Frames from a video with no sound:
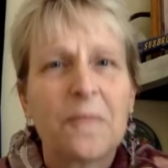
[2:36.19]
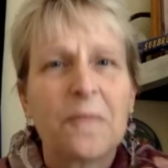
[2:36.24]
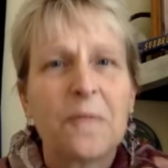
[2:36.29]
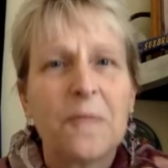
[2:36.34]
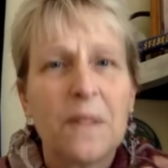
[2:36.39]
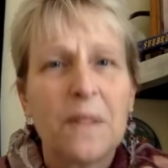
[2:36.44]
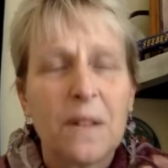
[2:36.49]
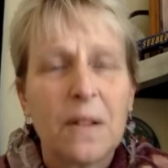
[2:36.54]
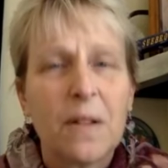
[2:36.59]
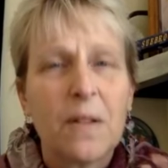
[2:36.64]

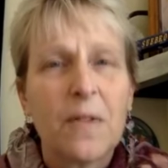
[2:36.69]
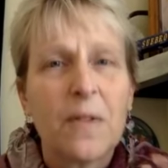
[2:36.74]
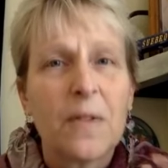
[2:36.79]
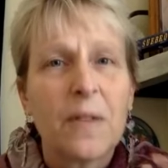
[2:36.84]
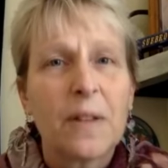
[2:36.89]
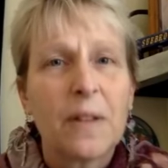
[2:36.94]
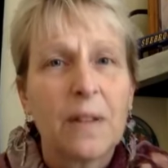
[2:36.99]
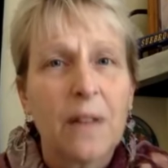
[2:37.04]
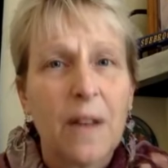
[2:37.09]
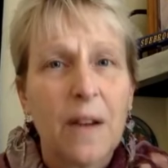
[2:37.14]
feel the
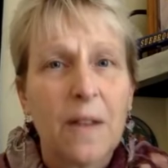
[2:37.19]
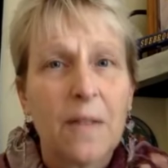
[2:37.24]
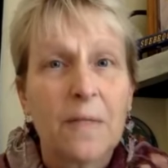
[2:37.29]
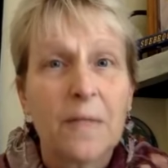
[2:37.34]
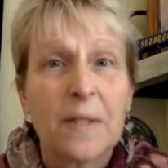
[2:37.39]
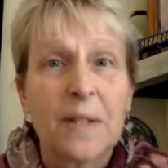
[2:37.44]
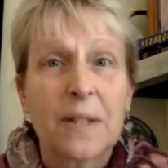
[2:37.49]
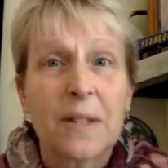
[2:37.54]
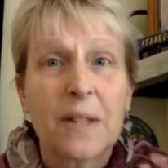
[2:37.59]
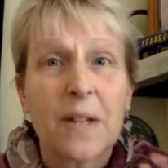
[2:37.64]
love
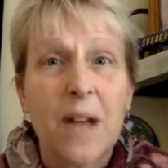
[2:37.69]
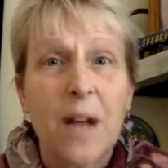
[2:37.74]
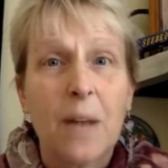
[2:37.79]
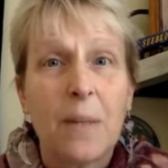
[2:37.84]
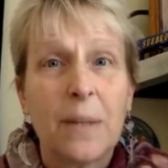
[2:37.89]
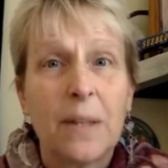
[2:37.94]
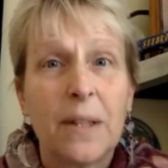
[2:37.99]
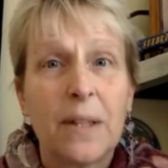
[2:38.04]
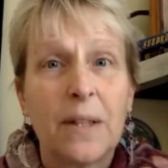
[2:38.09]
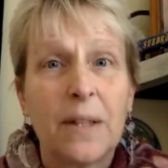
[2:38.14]
that's
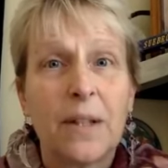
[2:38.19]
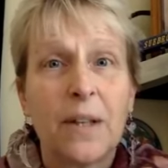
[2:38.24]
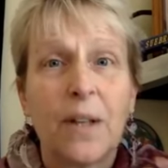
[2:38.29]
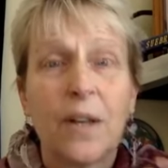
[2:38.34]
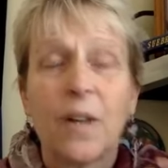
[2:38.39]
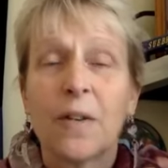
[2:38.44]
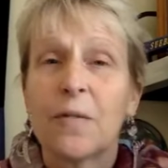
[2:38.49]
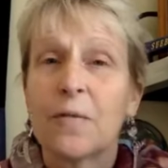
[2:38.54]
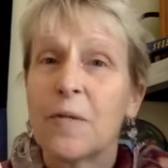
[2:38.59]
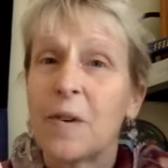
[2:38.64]
coming
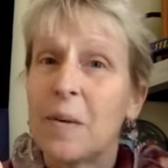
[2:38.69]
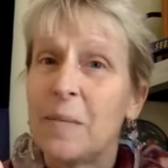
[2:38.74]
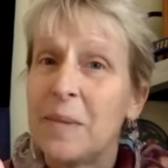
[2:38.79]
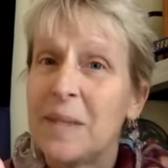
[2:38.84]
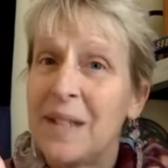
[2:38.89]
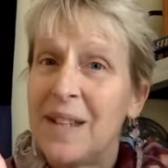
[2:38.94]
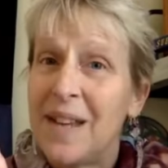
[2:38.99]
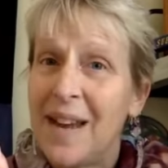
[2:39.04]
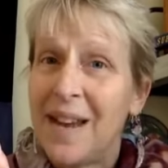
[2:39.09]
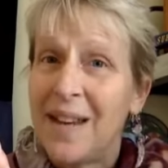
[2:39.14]
from
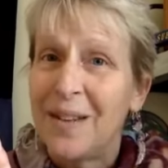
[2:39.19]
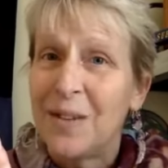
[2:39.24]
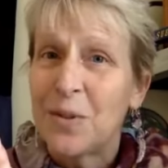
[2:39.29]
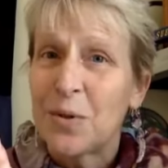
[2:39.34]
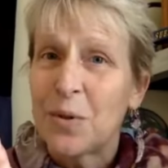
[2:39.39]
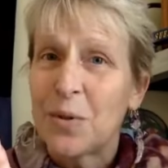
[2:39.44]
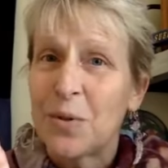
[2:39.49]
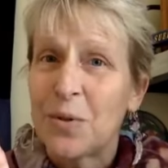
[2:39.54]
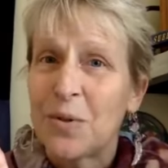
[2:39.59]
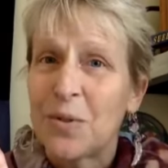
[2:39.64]
the
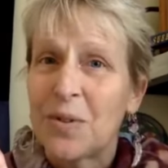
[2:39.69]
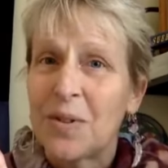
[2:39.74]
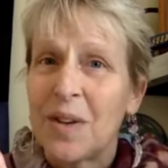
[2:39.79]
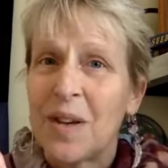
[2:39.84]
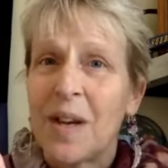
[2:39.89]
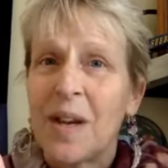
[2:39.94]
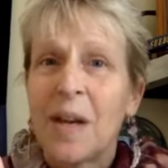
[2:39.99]
angels,